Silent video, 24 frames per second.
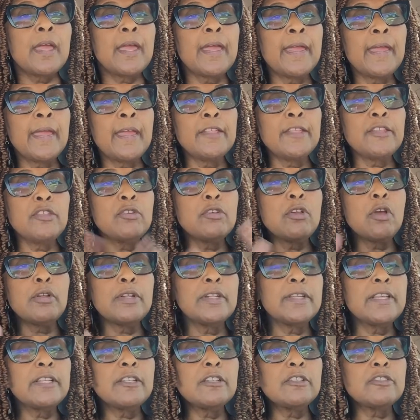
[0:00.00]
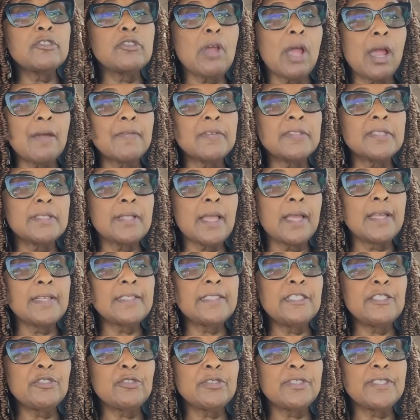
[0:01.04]
and you go to get a driver's
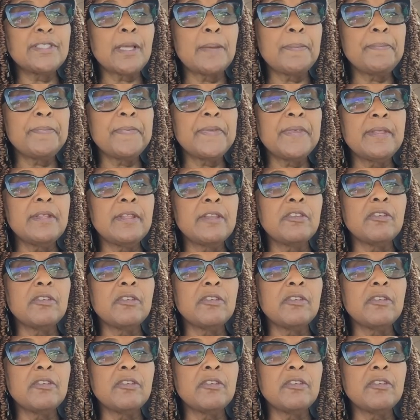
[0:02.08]
license or something,